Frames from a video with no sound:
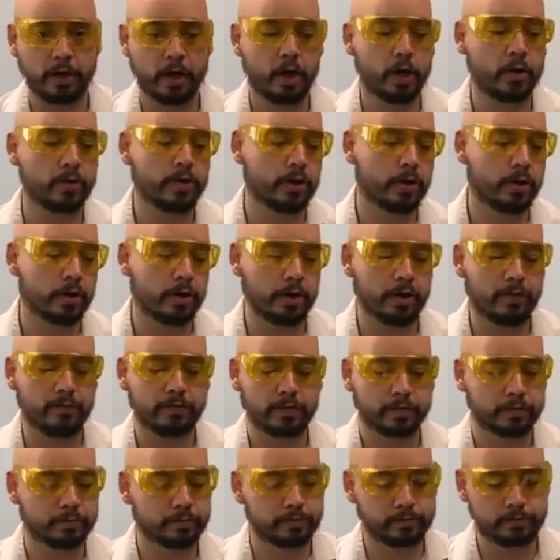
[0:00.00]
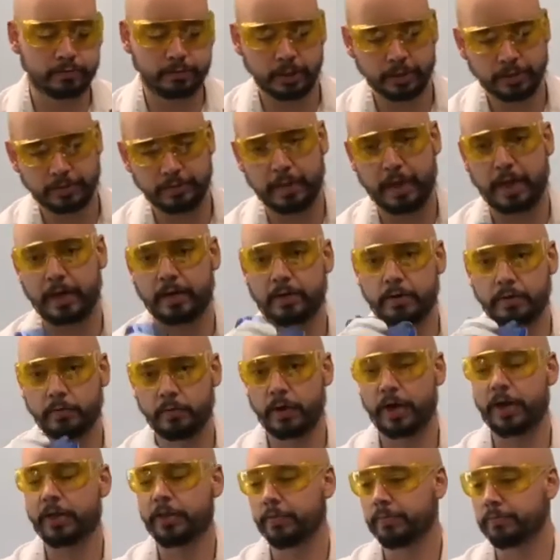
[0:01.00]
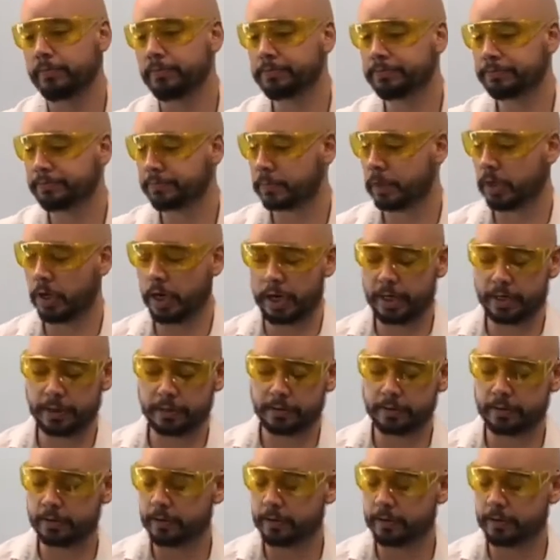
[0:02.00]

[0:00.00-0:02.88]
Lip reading: Oh, they're uncomfortable. Doesn't matter. Wear them, all right?